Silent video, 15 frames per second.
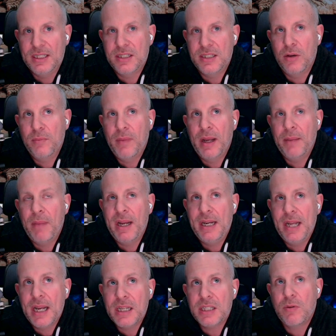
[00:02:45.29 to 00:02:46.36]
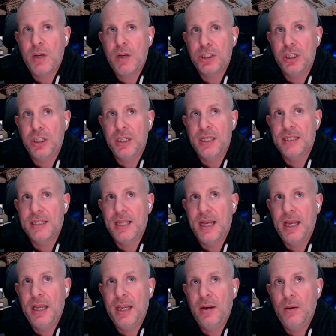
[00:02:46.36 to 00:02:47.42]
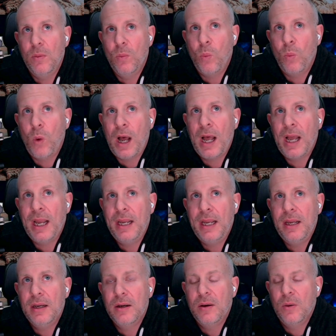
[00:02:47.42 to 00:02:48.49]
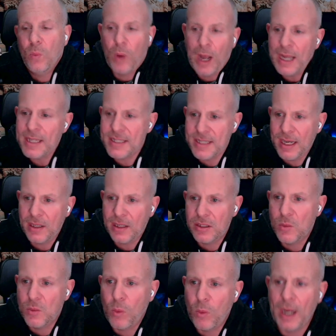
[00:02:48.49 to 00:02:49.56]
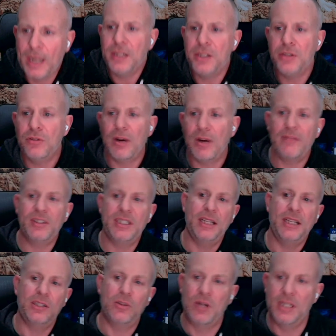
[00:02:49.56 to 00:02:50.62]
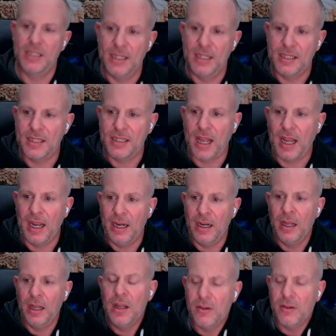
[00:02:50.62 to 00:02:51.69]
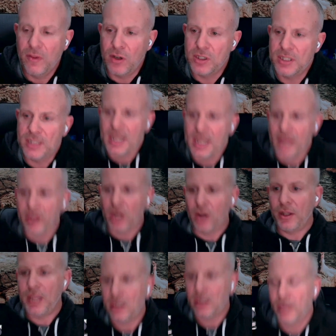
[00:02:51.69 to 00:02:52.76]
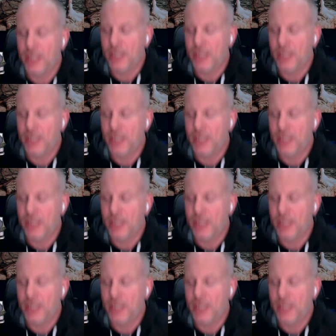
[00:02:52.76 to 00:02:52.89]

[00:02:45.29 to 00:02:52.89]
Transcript: So my next question is then why sales? Why did you gravitate towards this side versus having all that great